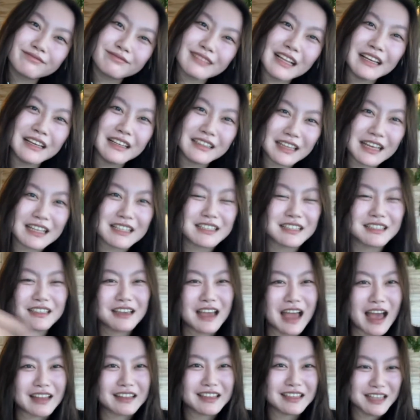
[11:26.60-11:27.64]
That's
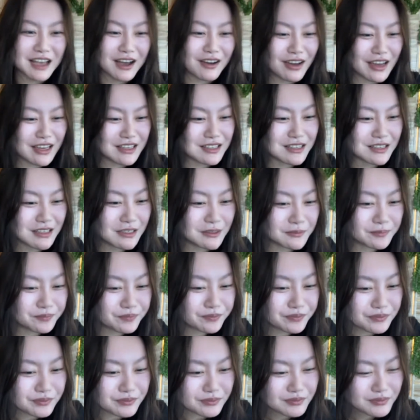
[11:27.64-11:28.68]
at least how I see it.
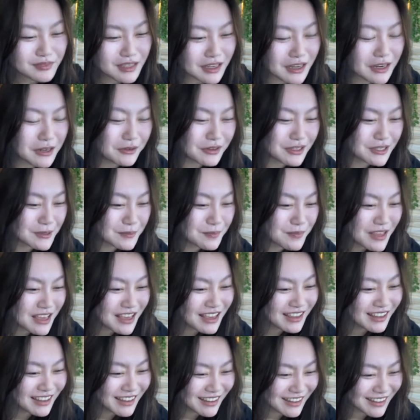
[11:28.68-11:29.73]
Anyways,
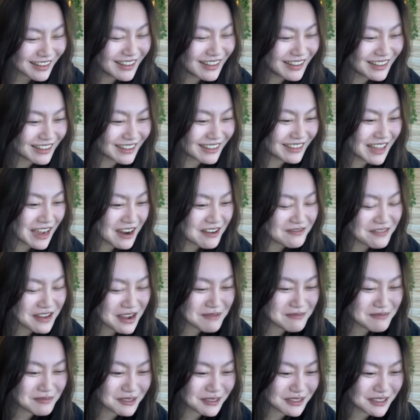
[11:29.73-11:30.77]
that
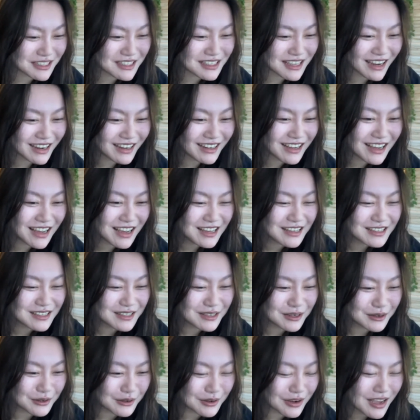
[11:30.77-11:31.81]
ramble aside.
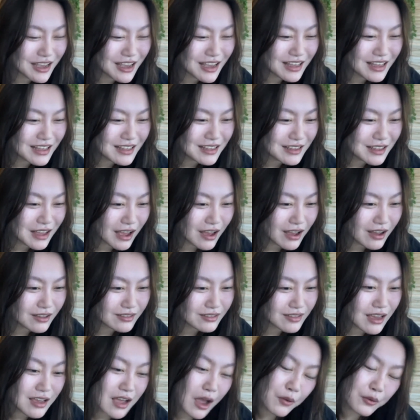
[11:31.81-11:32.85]
So
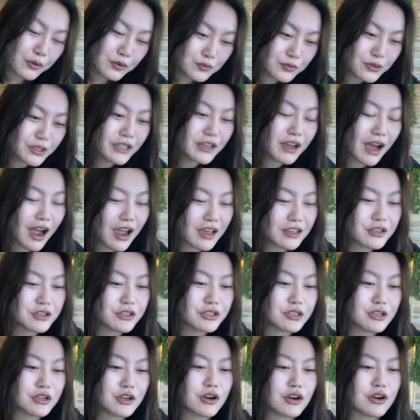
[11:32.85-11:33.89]
that I would really highly
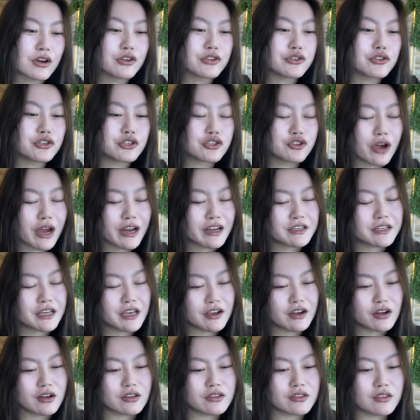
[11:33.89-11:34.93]
just encourage you to try to take
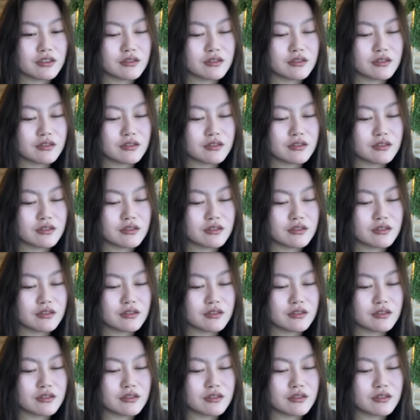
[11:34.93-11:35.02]
on